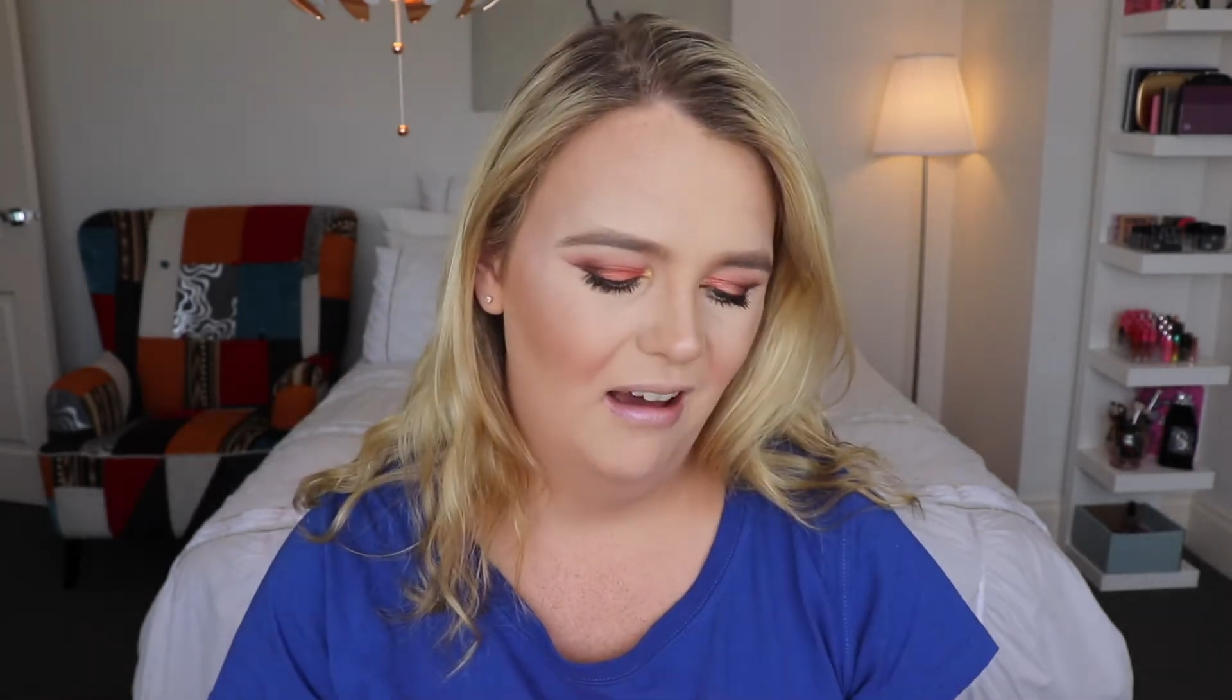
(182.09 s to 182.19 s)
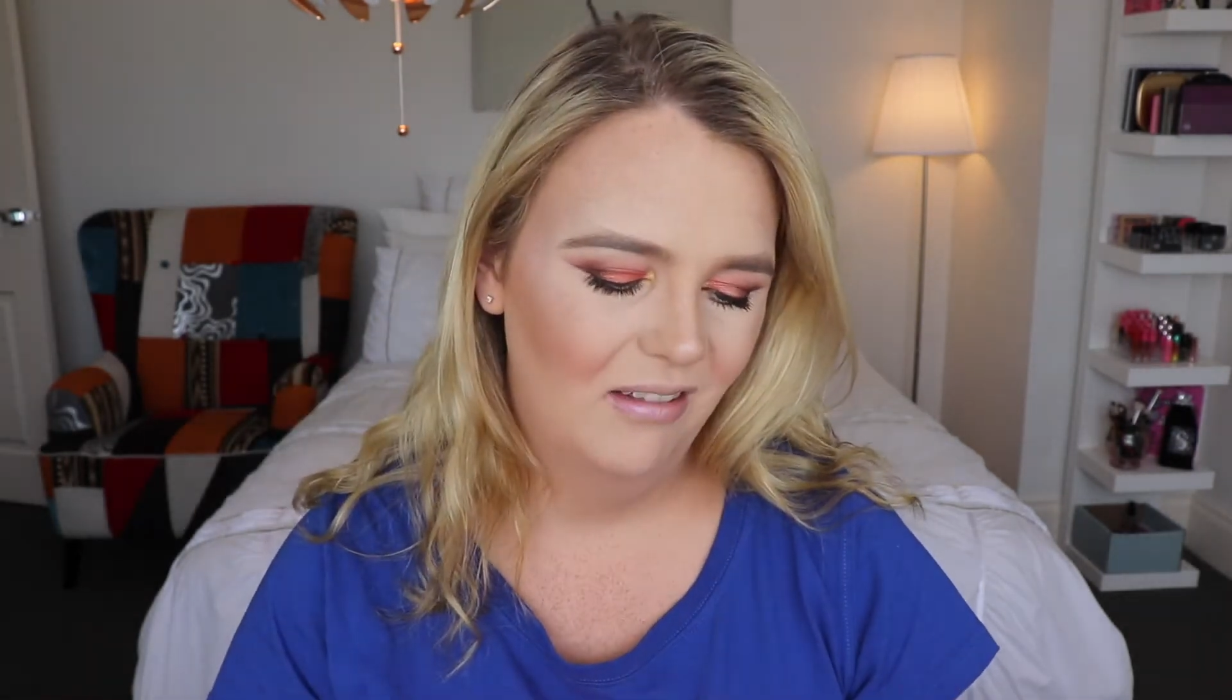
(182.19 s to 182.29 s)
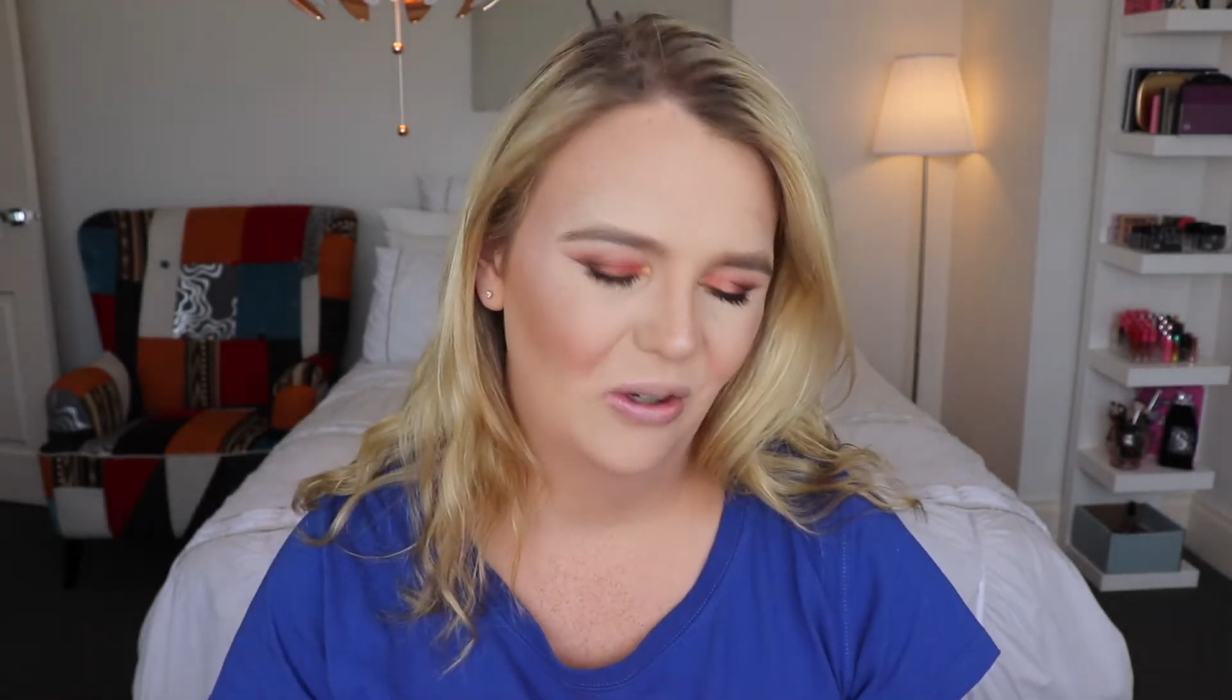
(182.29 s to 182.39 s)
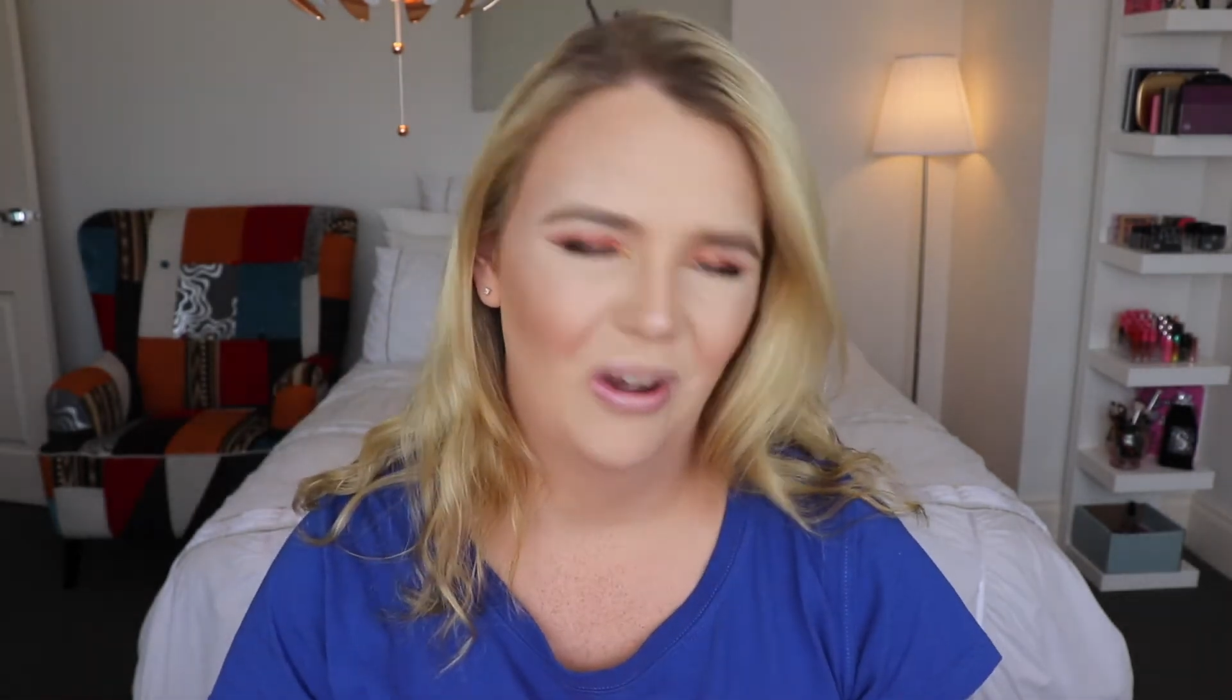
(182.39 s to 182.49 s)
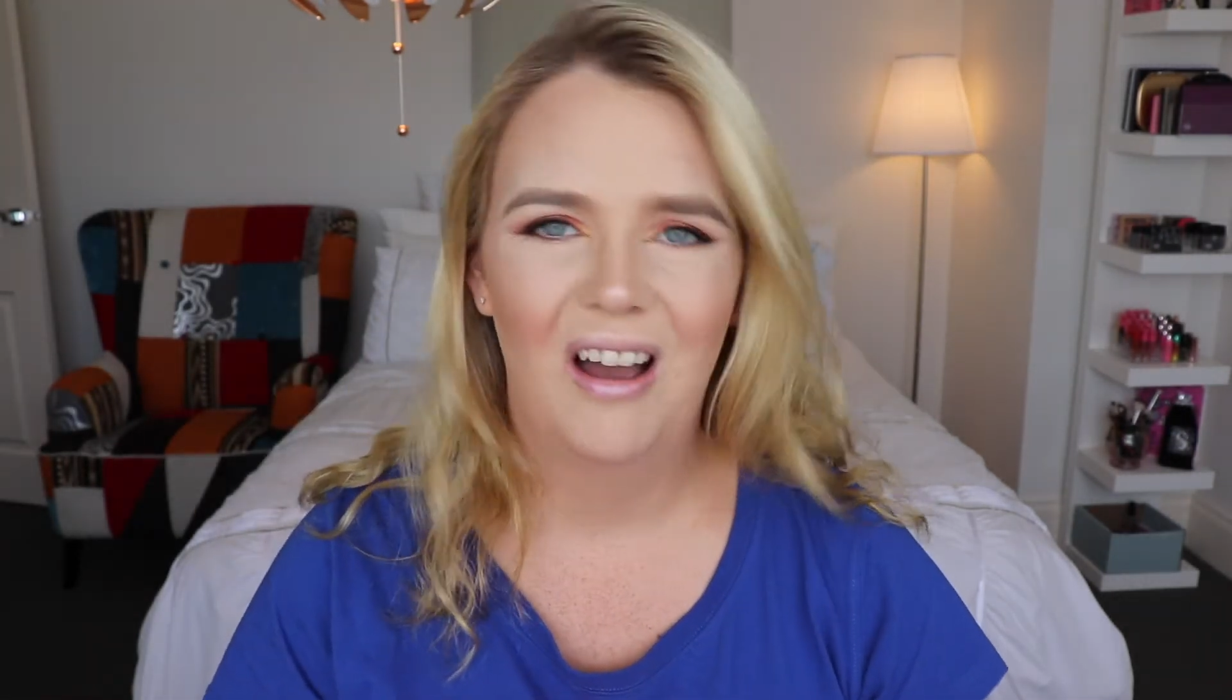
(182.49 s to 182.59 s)

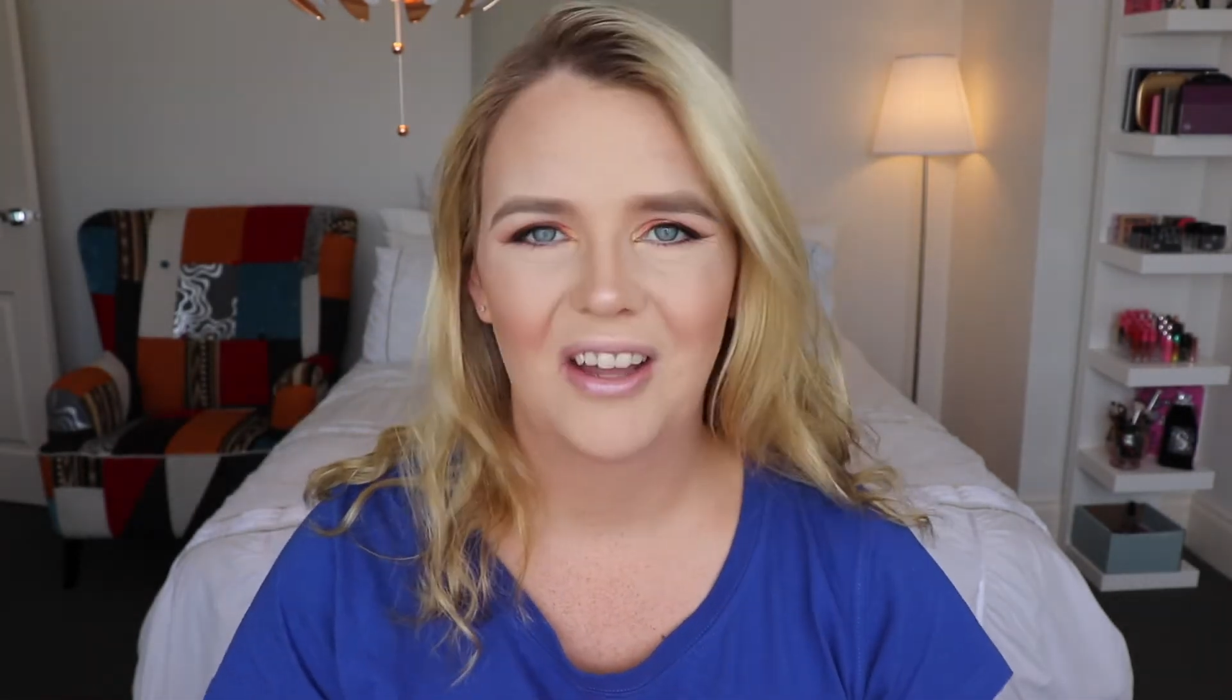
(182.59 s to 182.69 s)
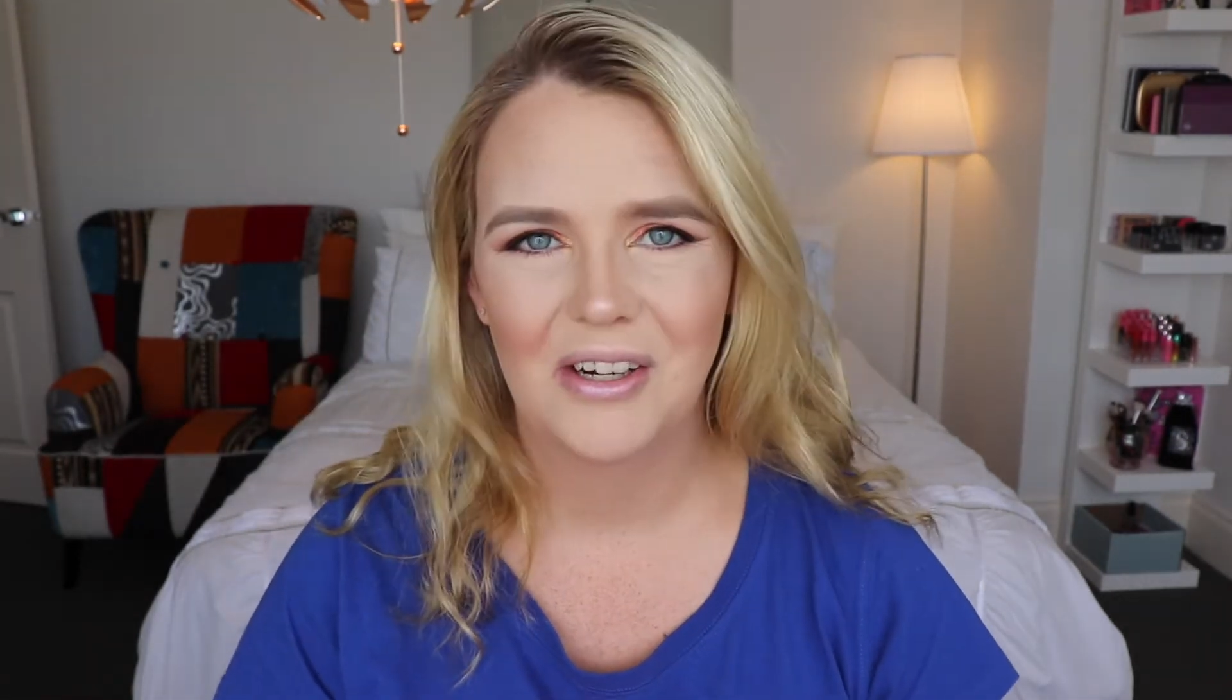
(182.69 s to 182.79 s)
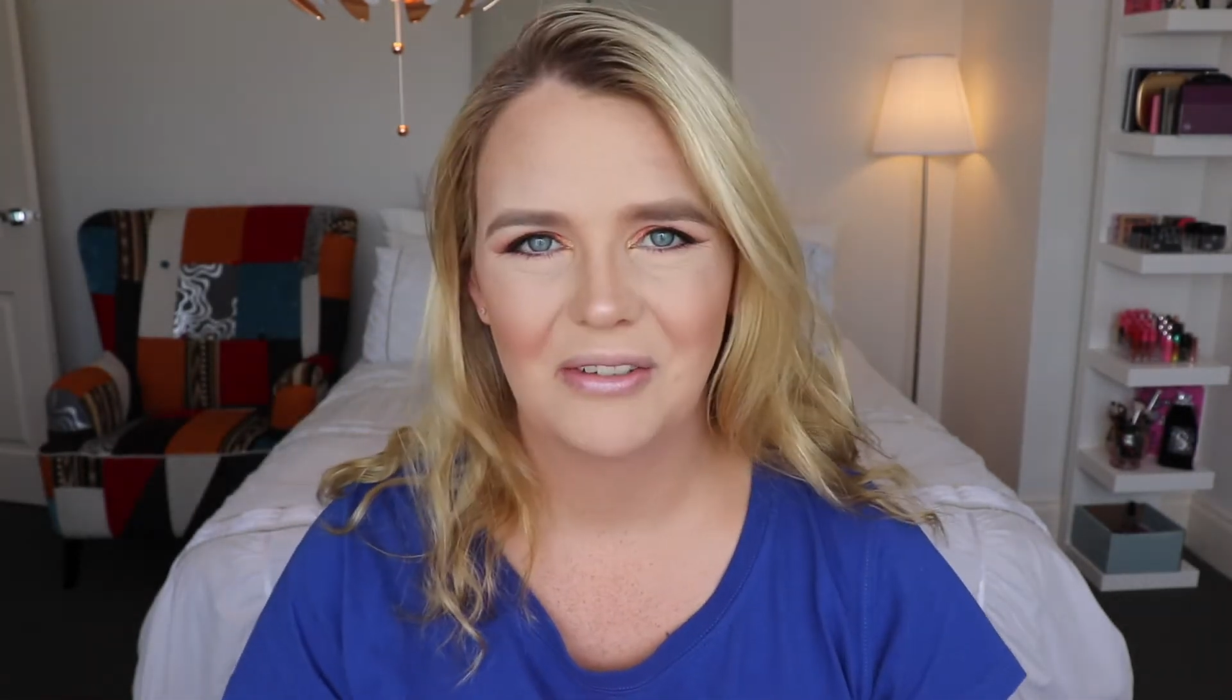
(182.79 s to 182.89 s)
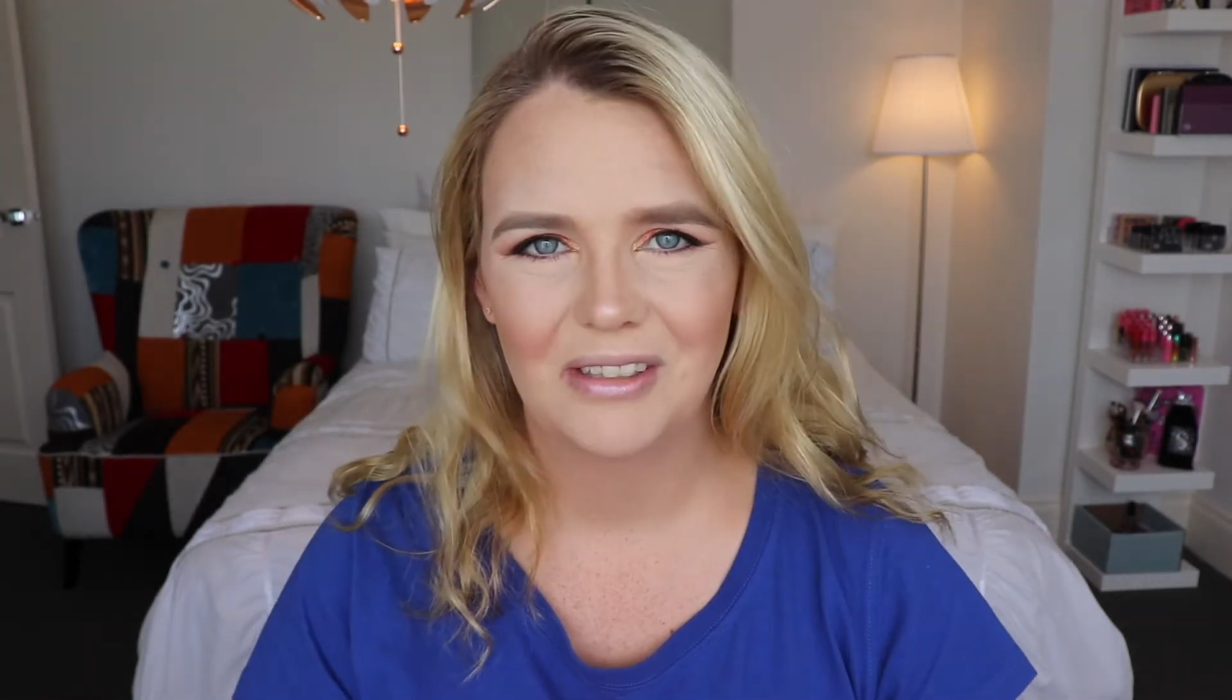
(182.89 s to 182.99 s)
Look, I don't